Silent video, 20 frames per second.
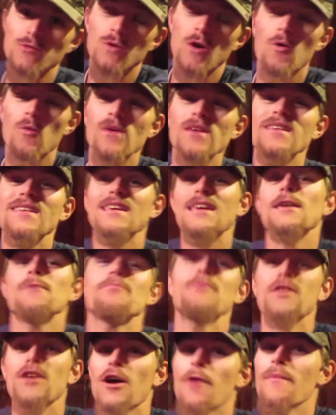why we
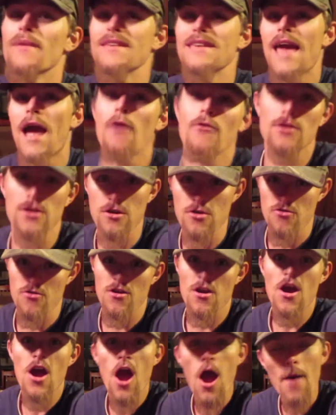keep coming out here.
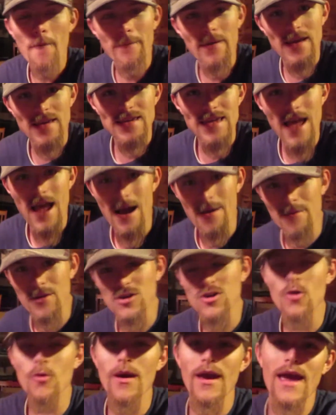But yeah, I'm
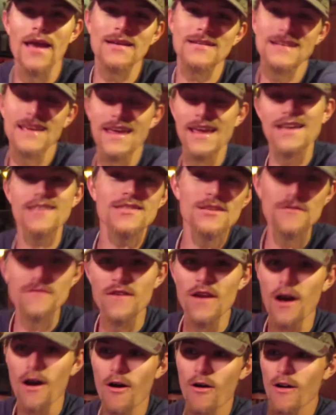gonna go ahead and end the
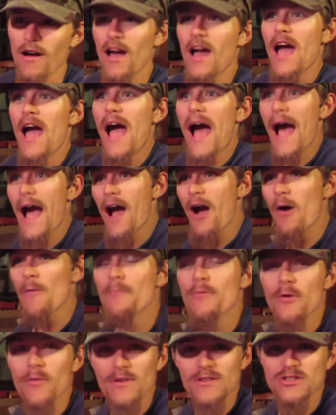vlog. I
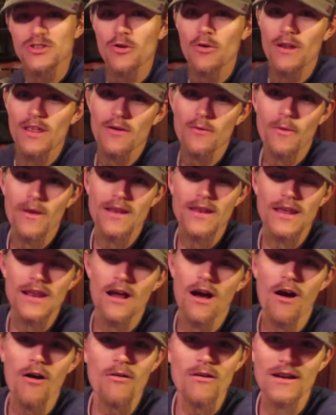hope you enjoyed it. We did
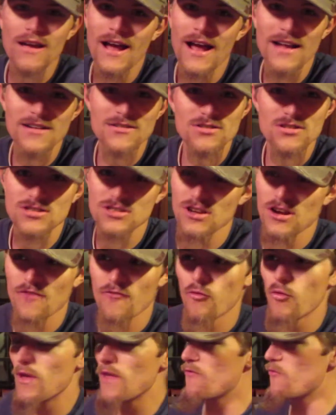all kinds of
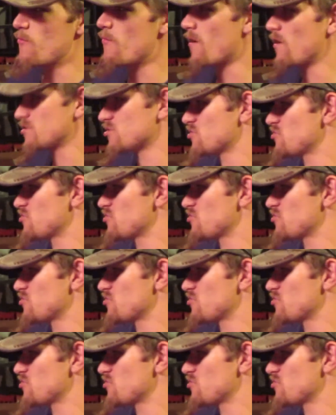stuff. We even brought